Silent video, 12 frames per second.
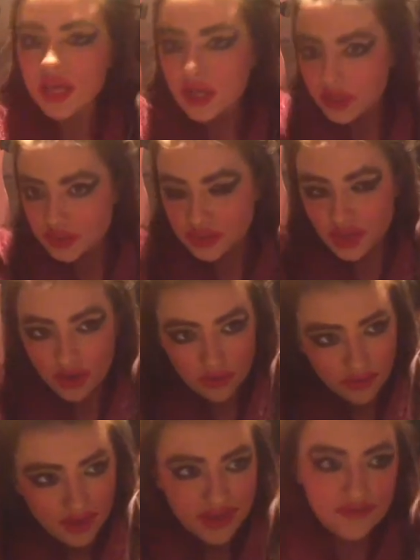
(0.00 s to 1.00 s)
So
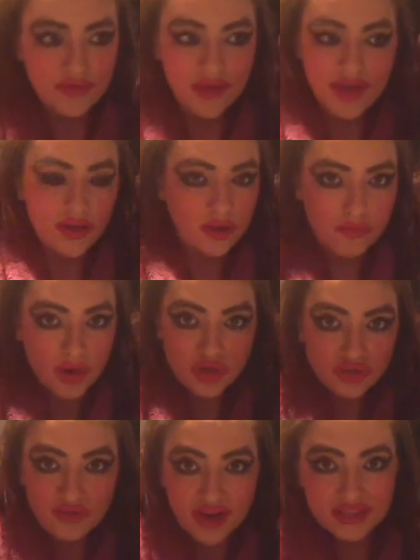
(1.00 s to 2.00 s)
if you ain't got a brush
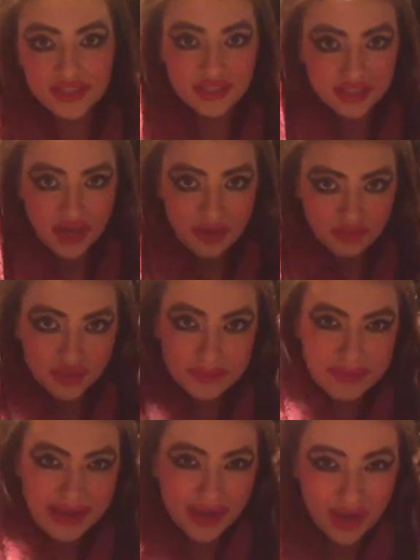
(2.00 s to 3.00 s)
around at the time, just
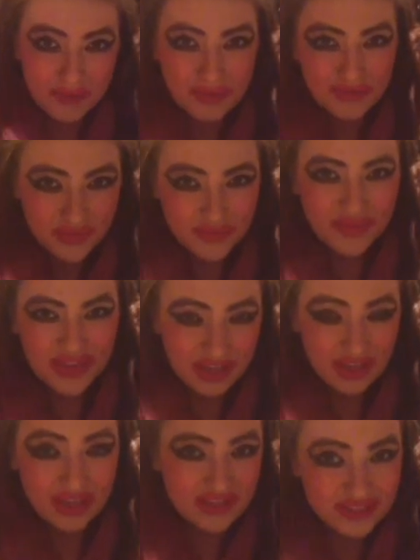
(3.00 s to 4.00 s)
back home with your
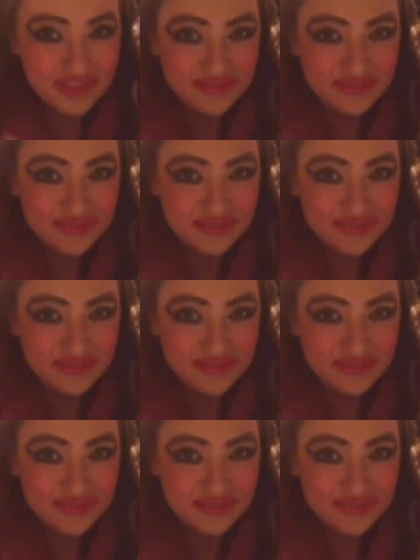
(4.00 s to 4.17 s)
fingers,